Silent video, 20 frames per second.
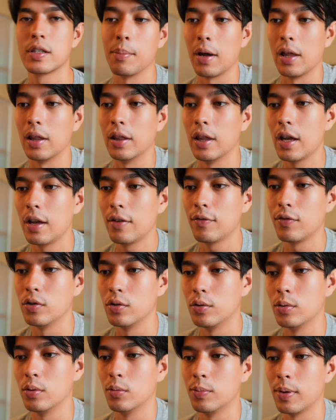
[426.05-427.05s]
in my life,
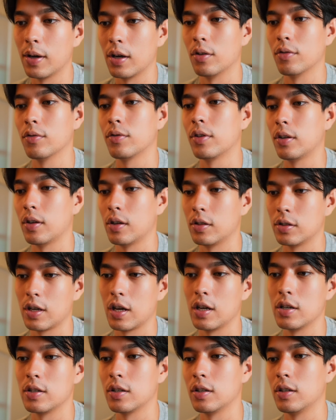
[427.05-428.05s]
YouTube, health,
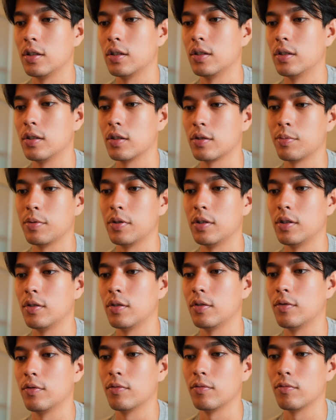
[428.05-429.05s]
education,
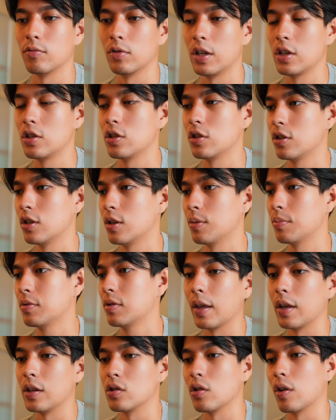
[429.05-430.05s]
discipline,
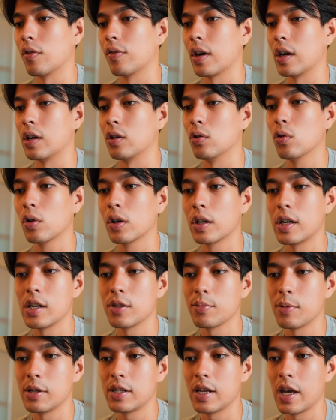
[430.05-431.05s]
relationships. And so I've kind of
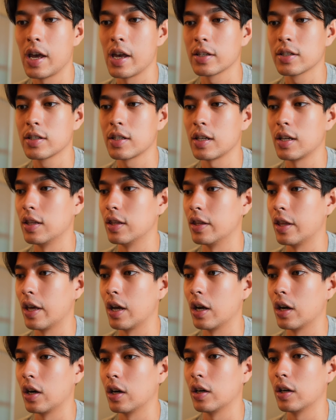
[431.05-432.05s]
organized my tasks in
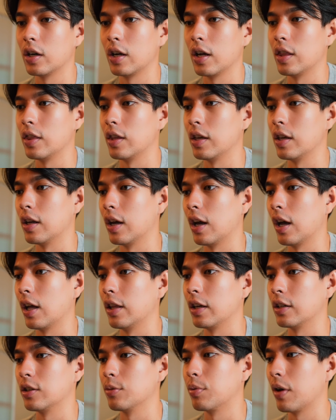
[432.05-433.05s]
there. And then I
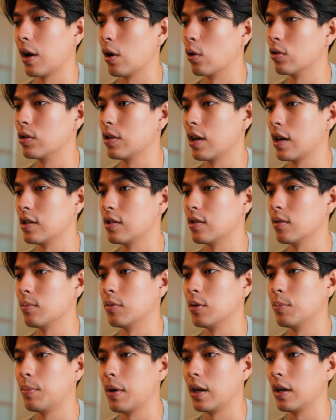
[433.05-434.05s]
like to prioritize them
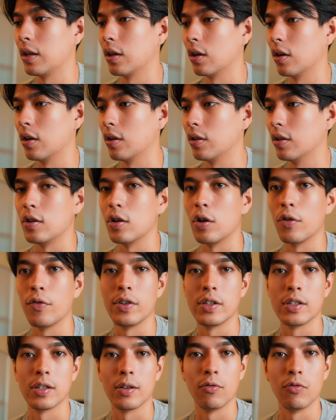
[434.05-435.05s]
depending on, you know, if
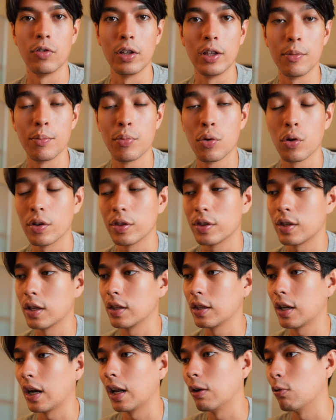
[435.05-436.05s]
it's a really important
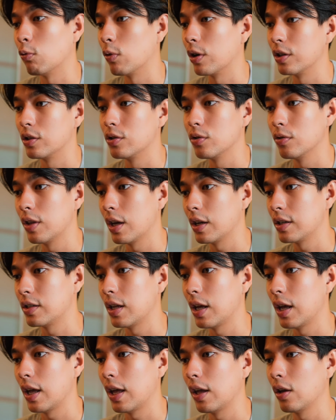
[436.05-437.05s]
thing that I want to do that
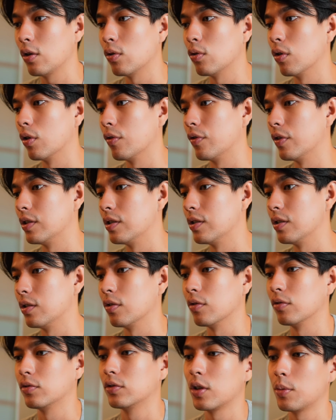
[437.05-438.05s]
day, or if it's, you
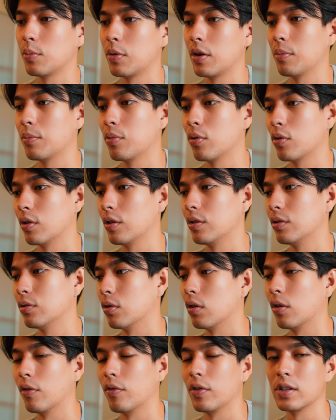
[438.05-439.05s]
know, somewhat important,
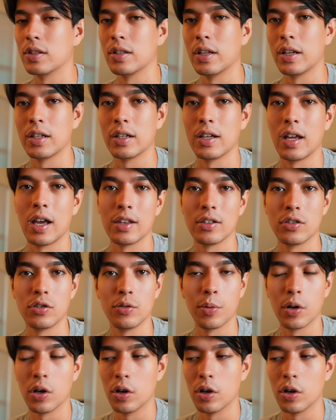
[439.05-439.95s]
or if it's like not super